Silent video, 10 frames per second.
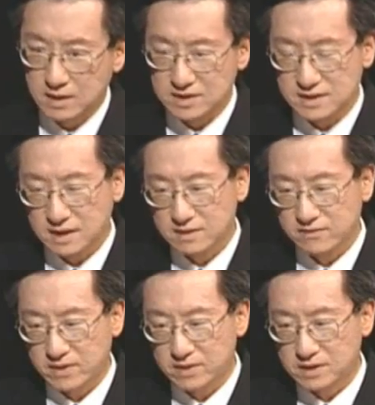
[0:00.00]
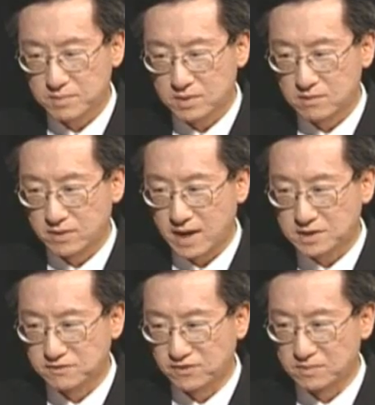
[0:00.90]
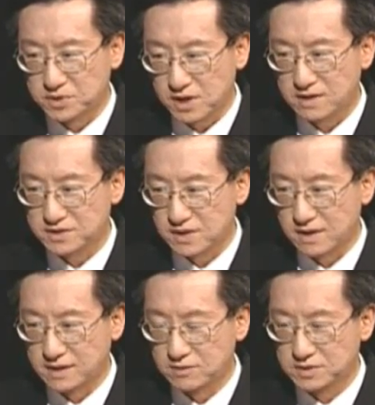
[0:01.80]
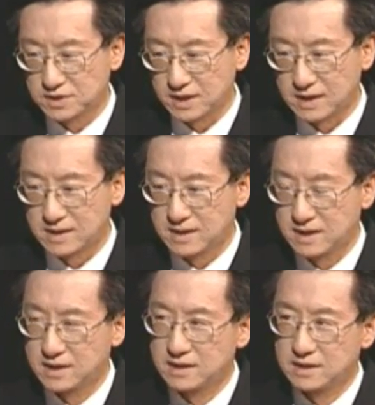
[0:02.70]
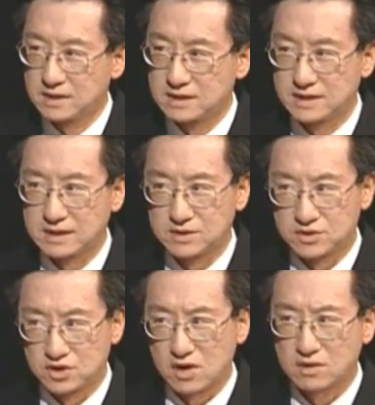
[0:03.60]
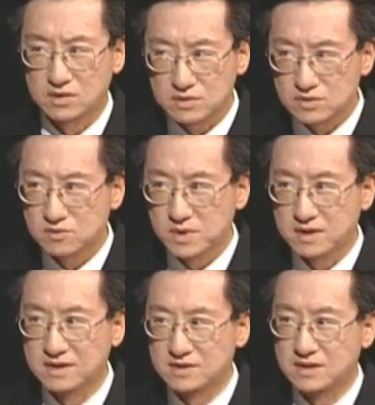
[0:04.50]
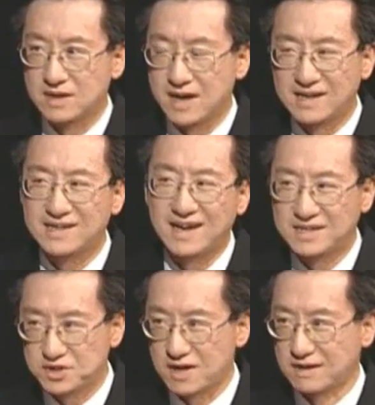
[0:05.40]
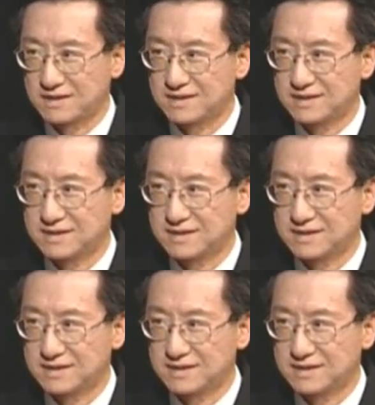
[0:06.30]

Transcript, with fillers: Now, the second very typical reaction from China's side, they will say, John Kuzumi is anti-China.